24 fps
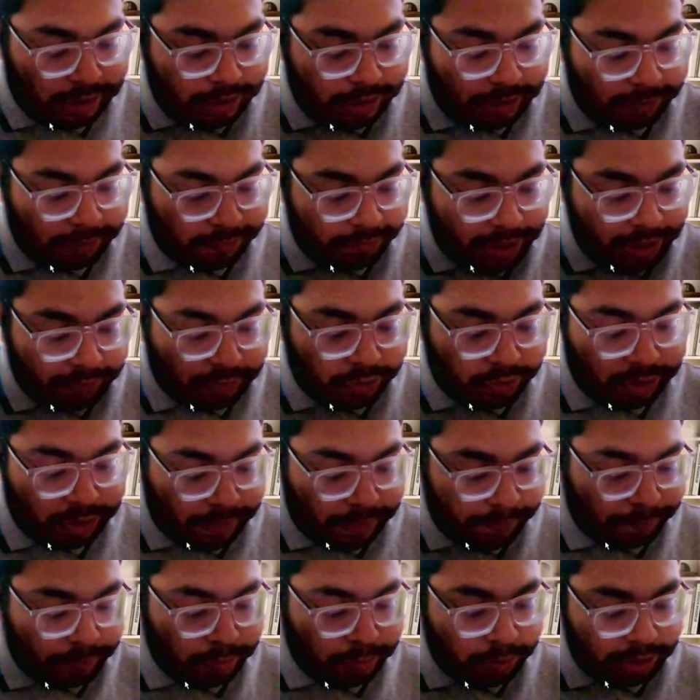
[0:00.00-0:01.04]
we have to
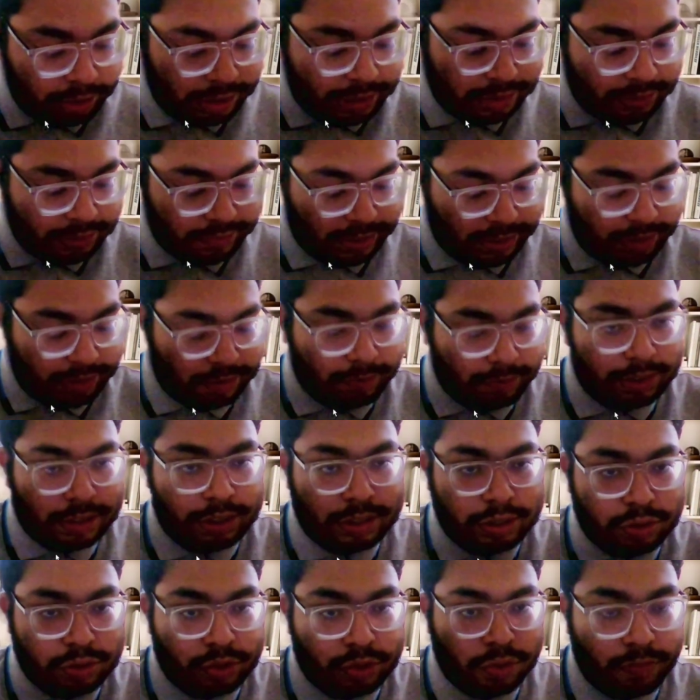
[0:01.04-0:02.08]
compute this variable.
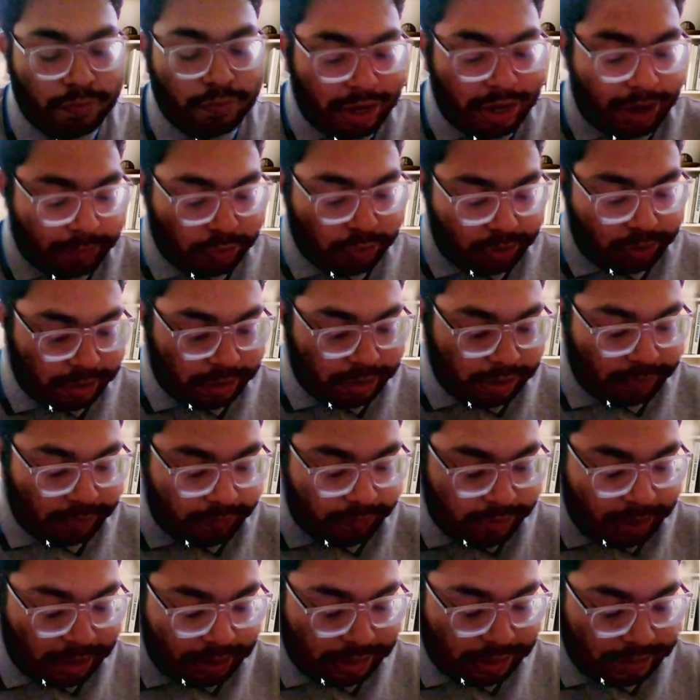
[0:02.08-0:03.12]
So we have to
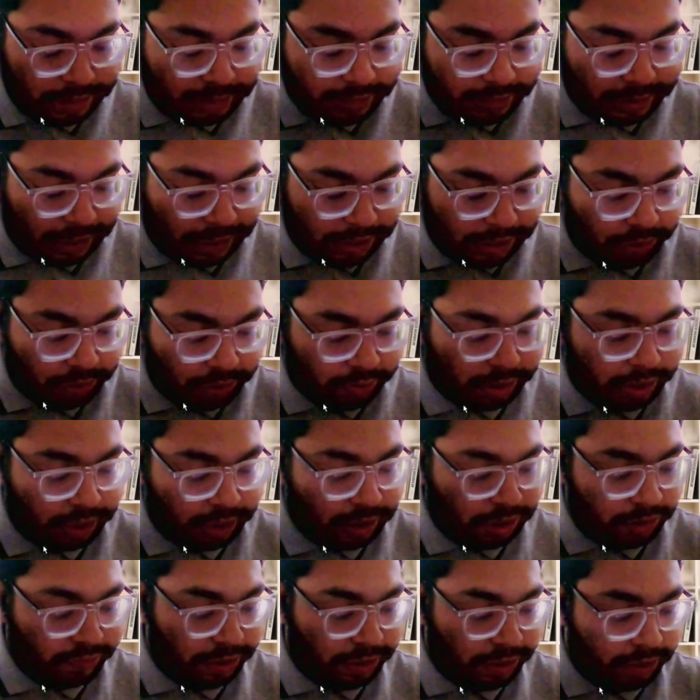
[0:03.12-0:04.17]
convert this categorical
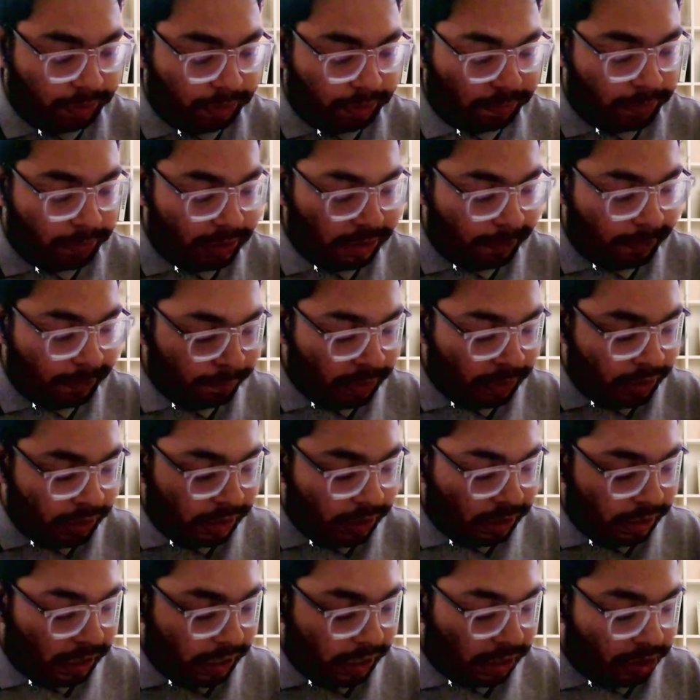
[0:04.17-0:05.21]
variable
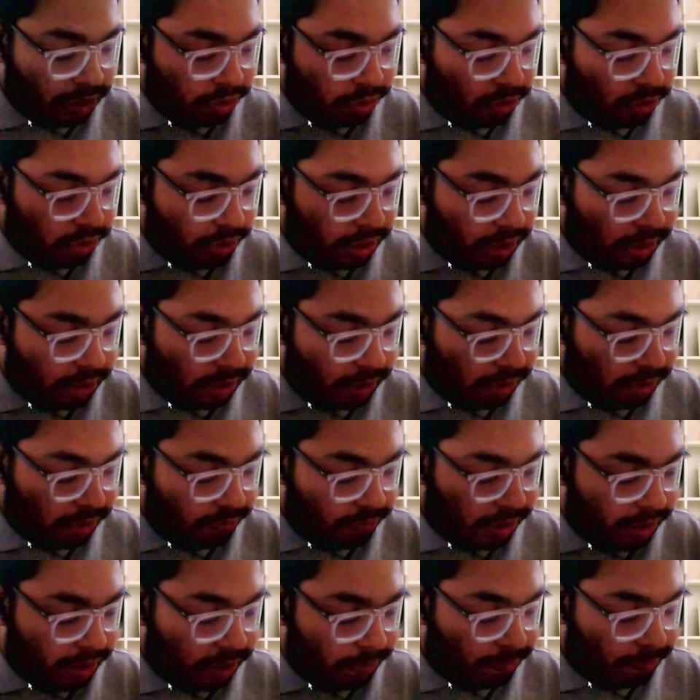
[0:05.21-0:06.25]

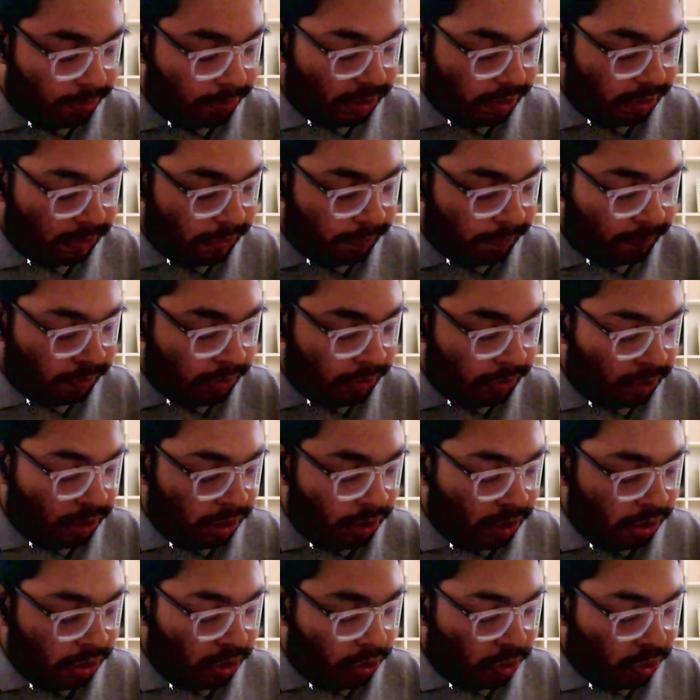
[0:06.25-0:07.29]
to
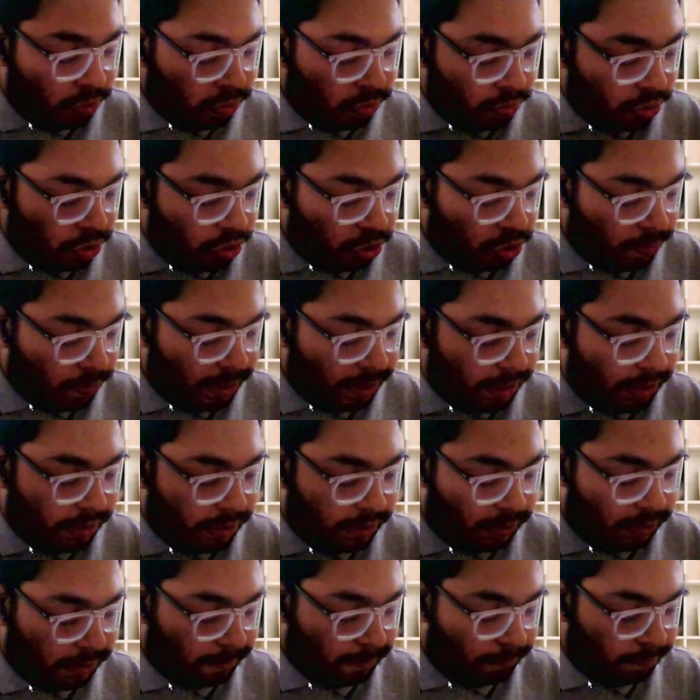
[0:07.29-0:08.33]
numerical.
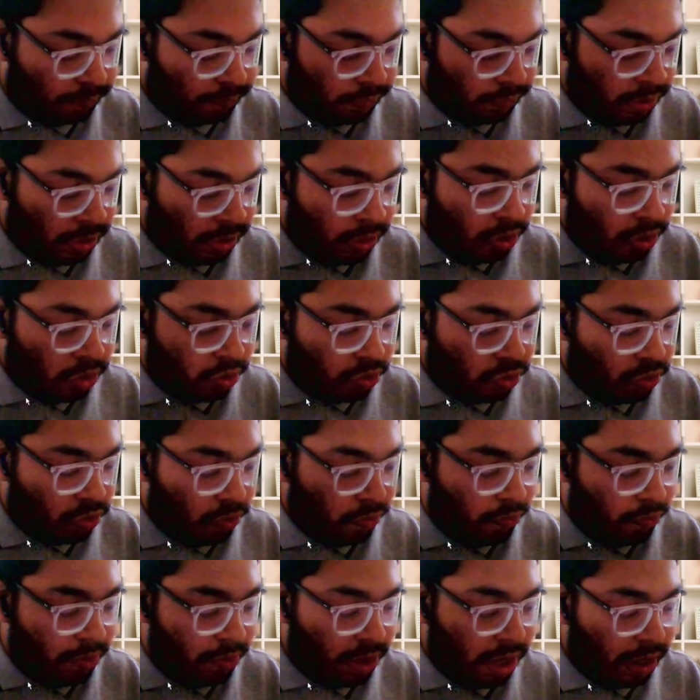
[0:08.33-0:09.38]
So
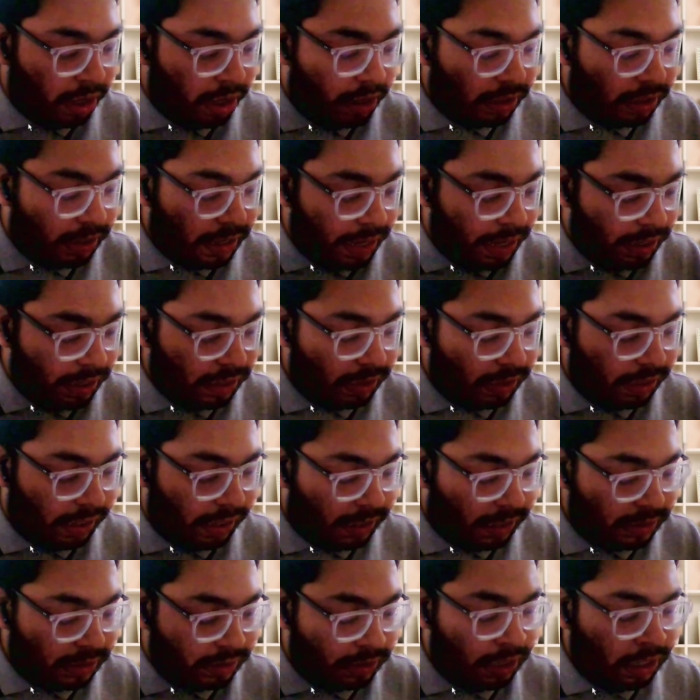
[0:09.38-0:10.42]
we, in that
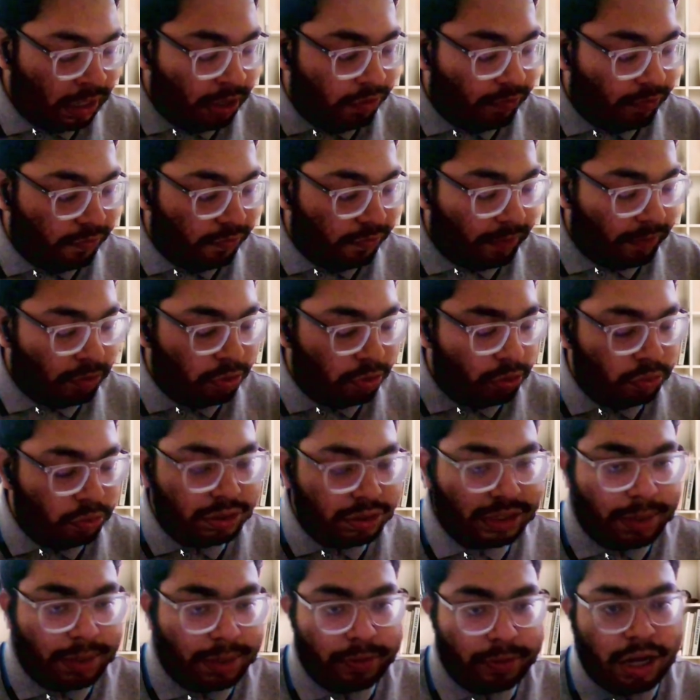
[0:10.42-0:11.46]
case, we have to use
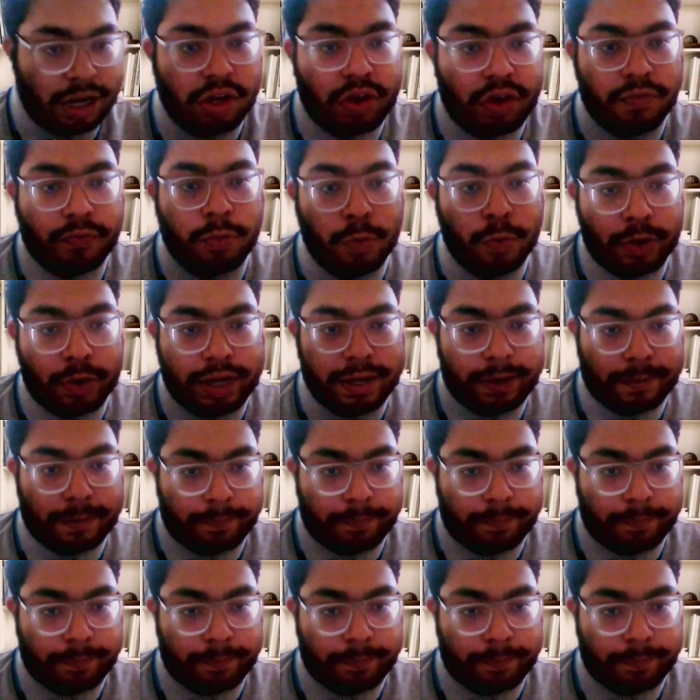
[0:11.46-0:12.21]
some kind of coding